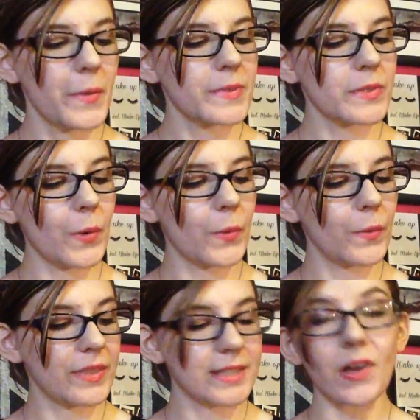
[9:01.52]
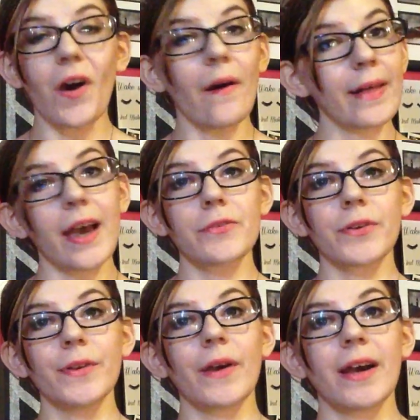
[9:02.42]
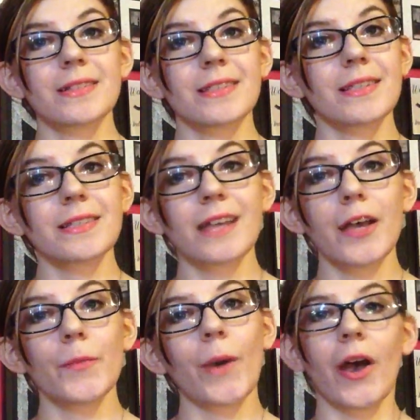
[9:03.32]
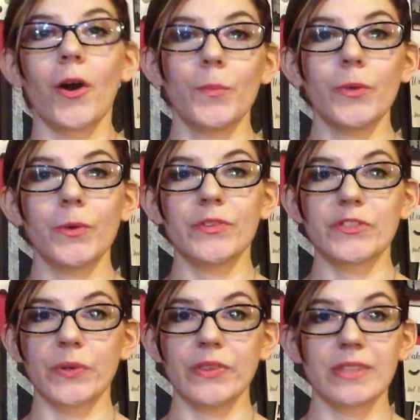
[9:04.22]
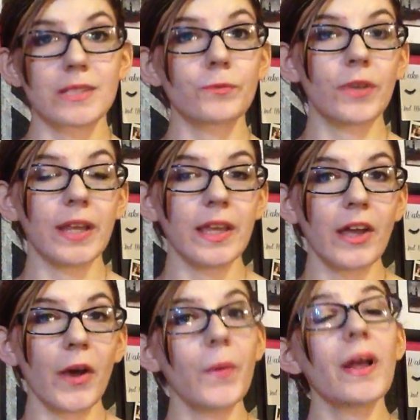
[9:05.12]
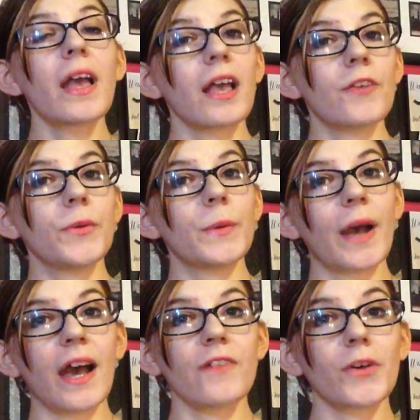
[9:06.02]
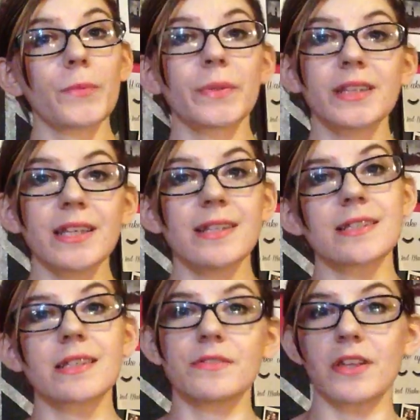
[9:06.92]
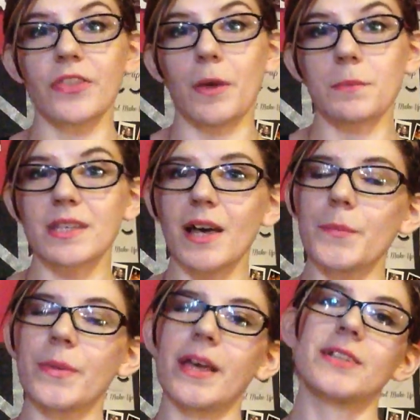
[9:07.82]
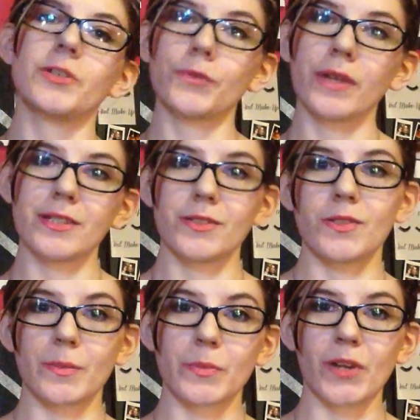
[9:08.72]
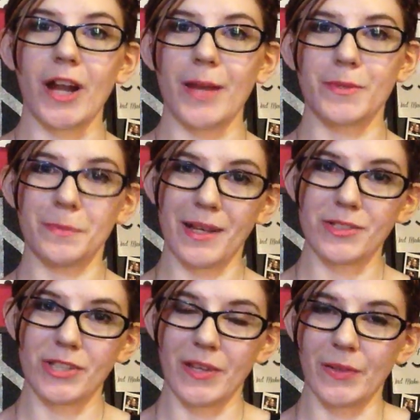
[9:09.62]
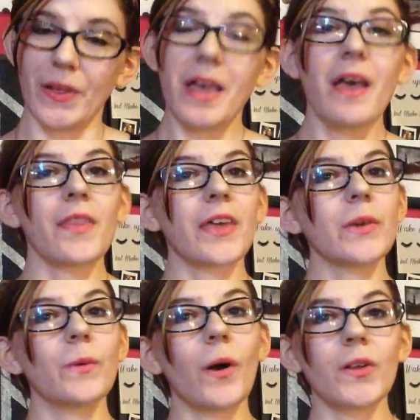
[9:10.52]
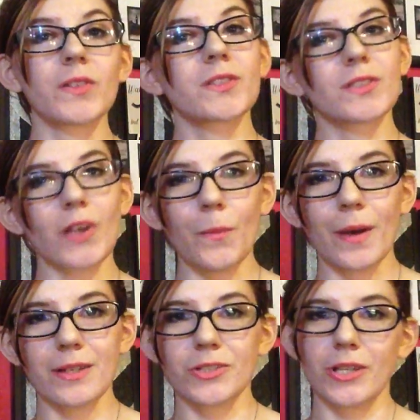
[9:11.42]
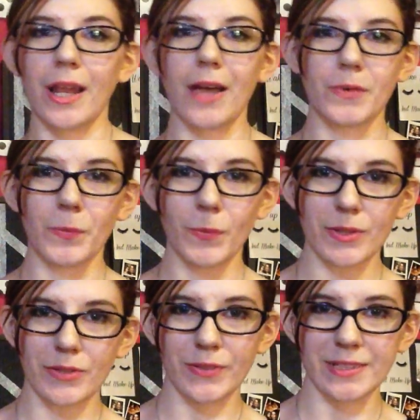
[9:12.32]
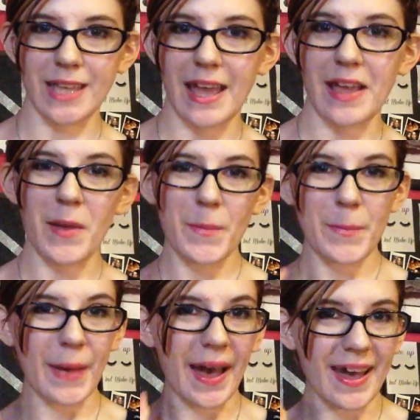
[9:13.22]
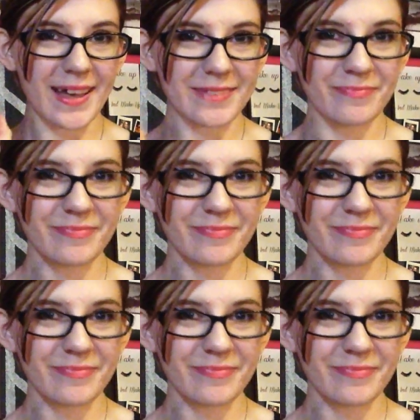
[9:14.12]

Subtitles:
So that's all I have for you guys this time. I hope you enjoyed this video. If you have, please give it a thumbs up and don't forget to subscribe to my channel. Thank you all so much and have a wonderful day. Bye!